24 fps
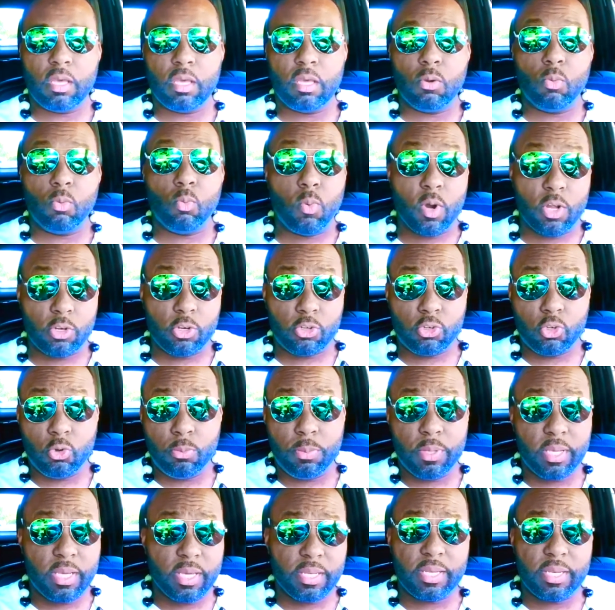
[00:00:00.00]
Once you
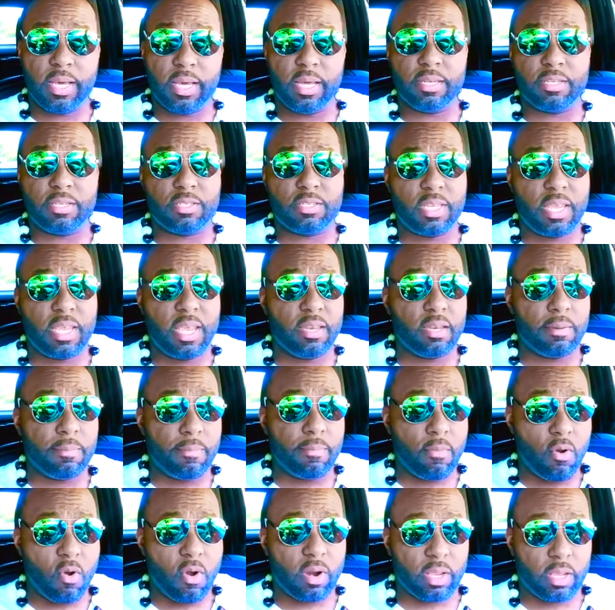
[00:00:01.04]
begin to understand the
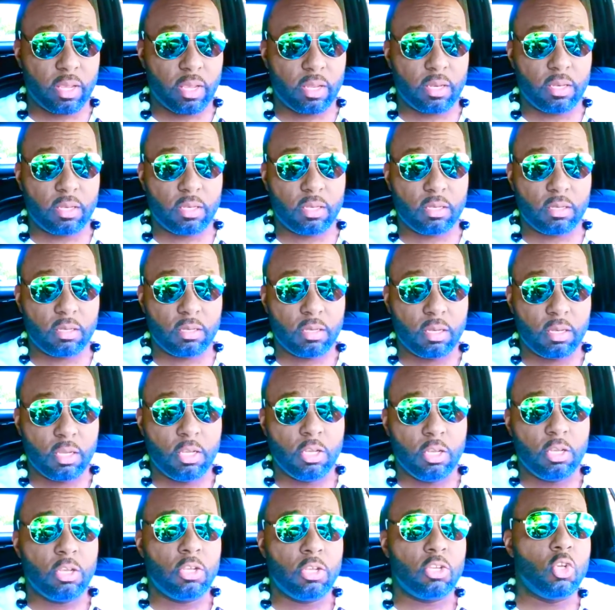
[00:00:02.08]
market,
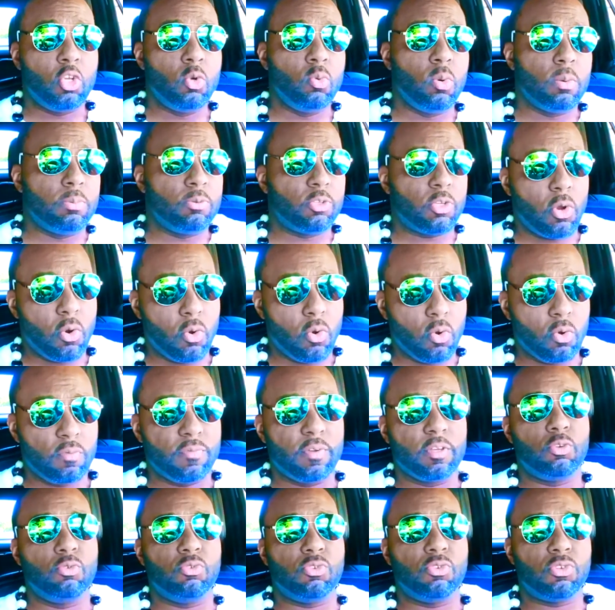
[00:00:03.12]
you observe
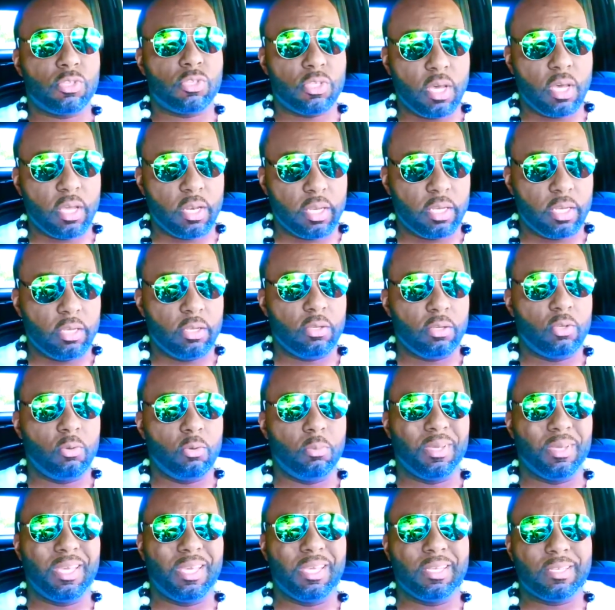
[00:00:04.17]
and you study. You
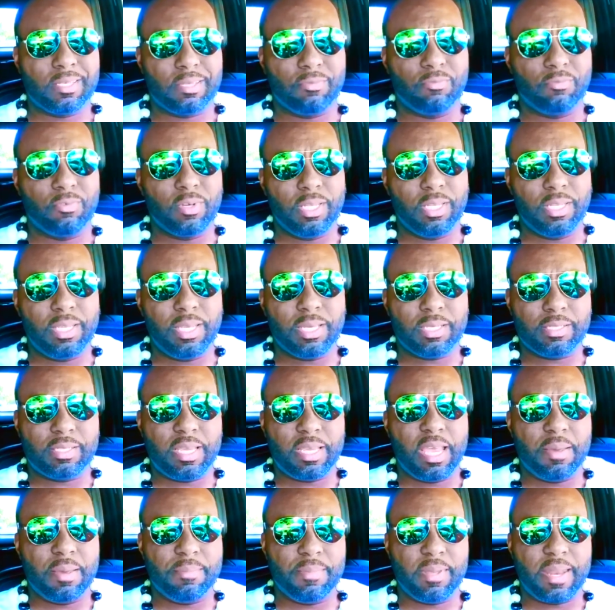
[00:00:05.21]
begin to really
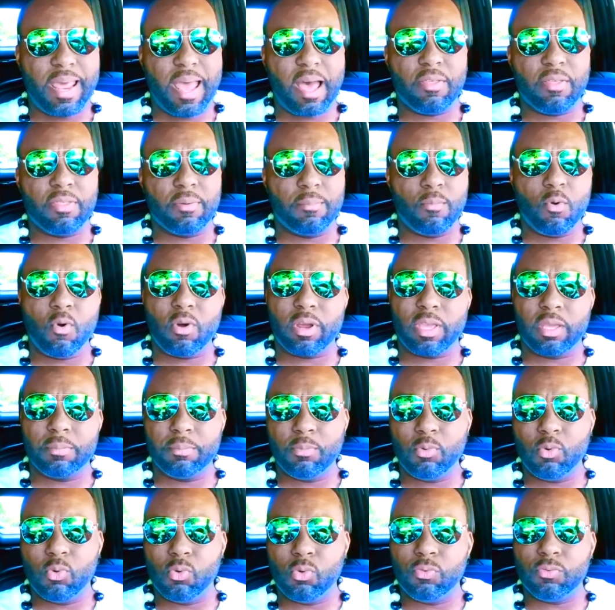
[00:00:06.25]
examine how the market
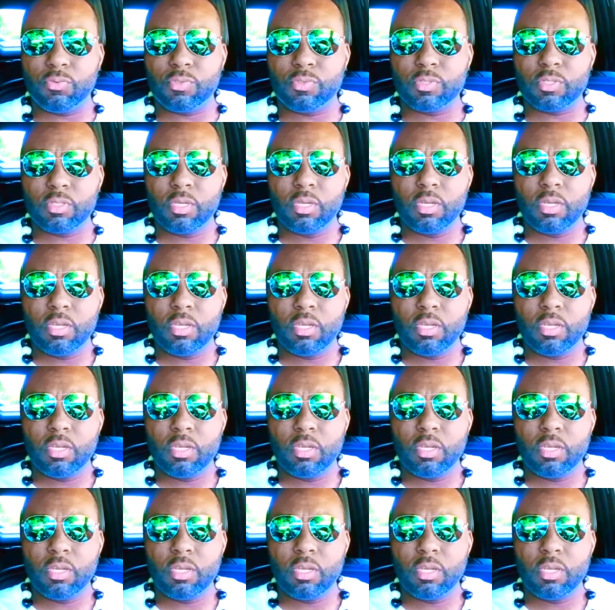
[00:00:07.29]
moves.